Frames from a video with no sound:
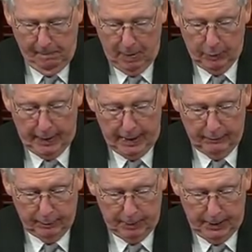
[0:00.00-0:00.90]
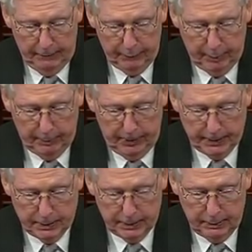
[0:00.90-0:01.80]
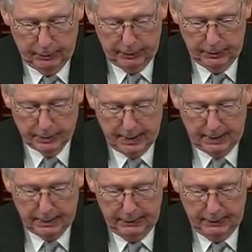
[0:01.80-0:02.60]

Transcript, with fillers: And we now have a plan from the president that would do exactly